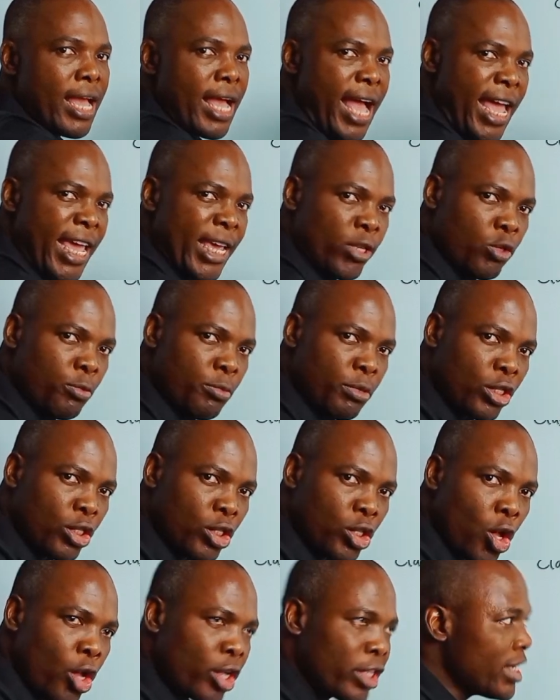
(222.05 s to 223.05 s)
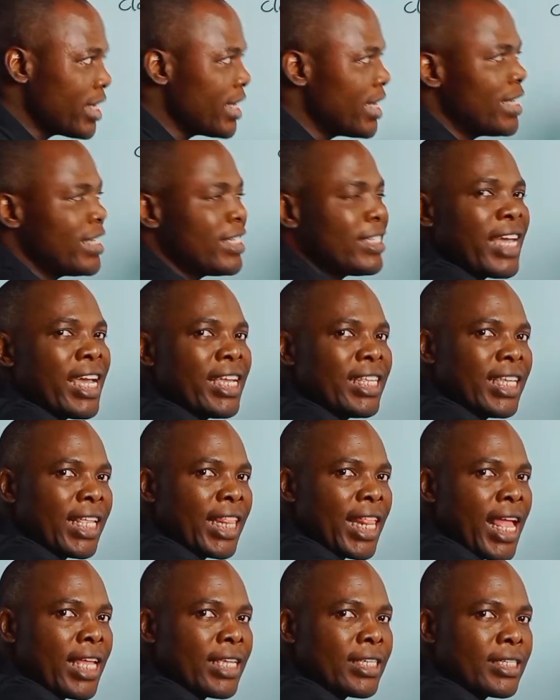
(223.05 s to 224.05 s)
and it will be stored inside the
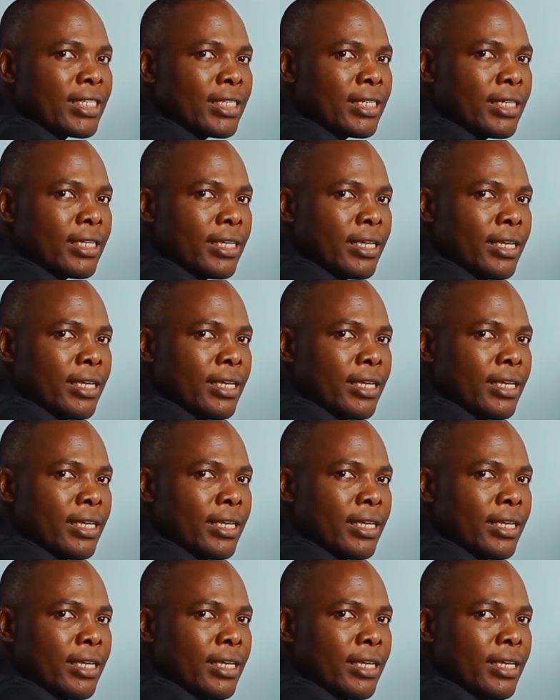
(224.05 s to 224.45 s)
class,